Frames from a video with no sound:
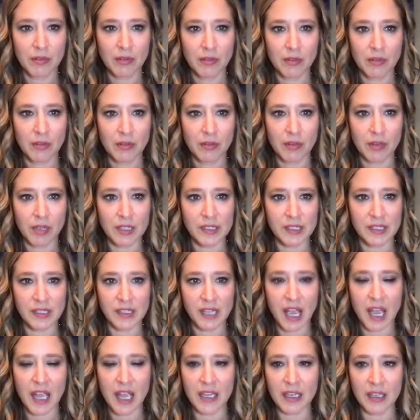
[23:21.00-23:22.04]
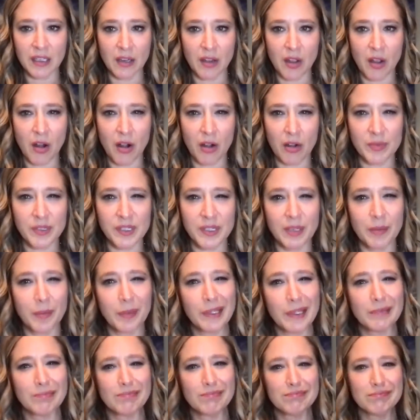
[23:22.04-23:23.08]
right high in carbs and i'm
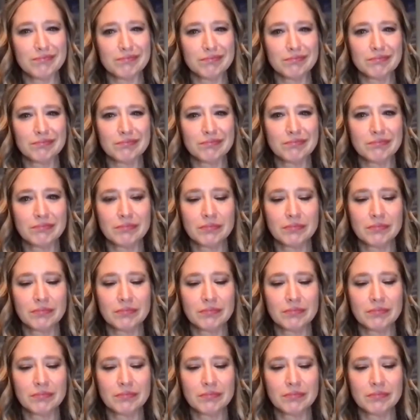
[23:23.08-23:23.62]
like oh.